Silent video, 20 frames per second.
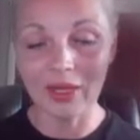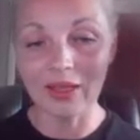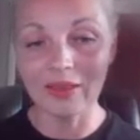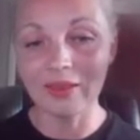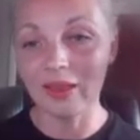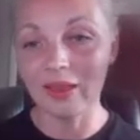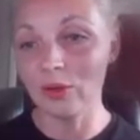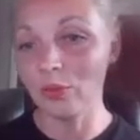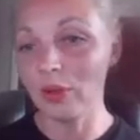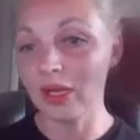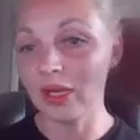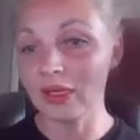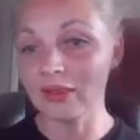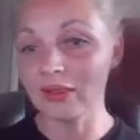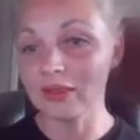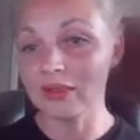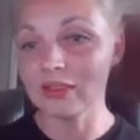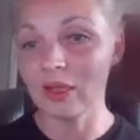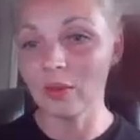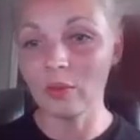And then we can
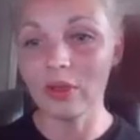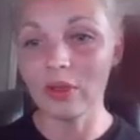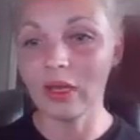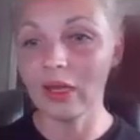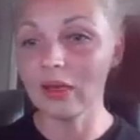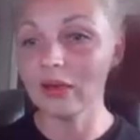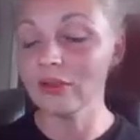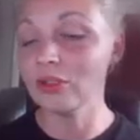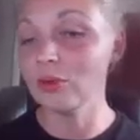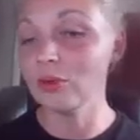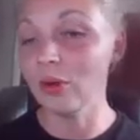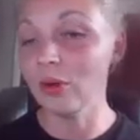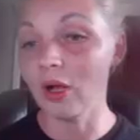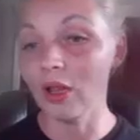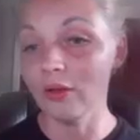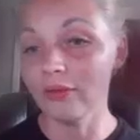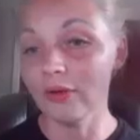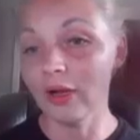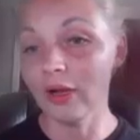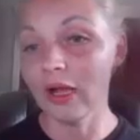disseminate it to
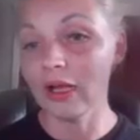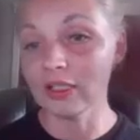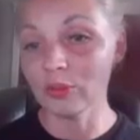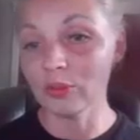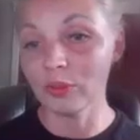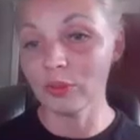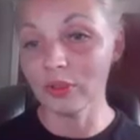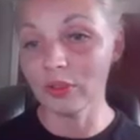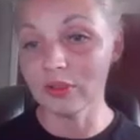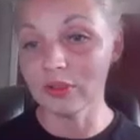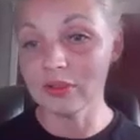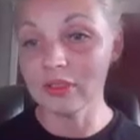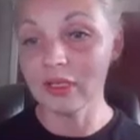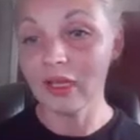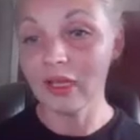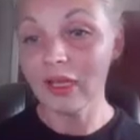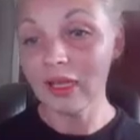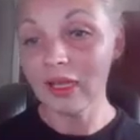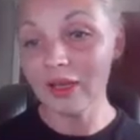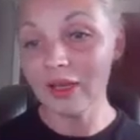all of our hospitals
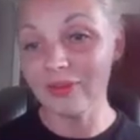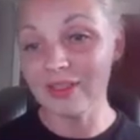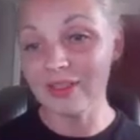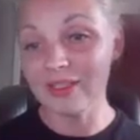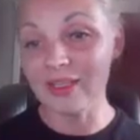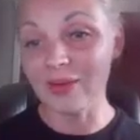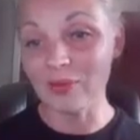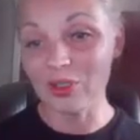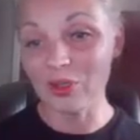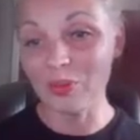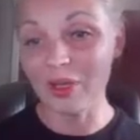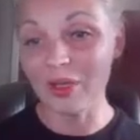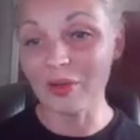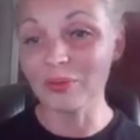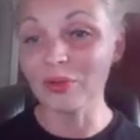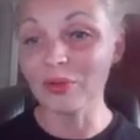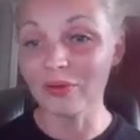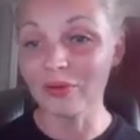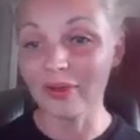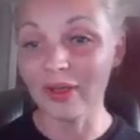if it seems to be
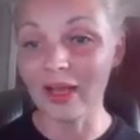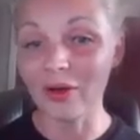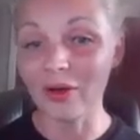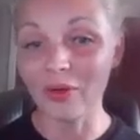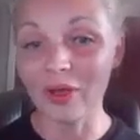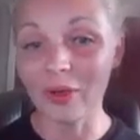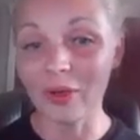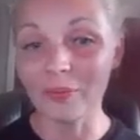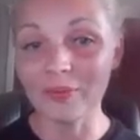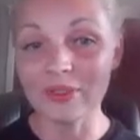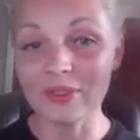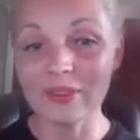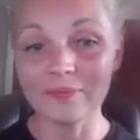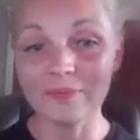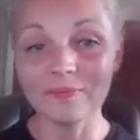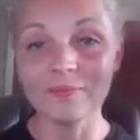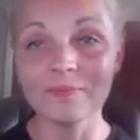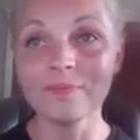improving outcomes.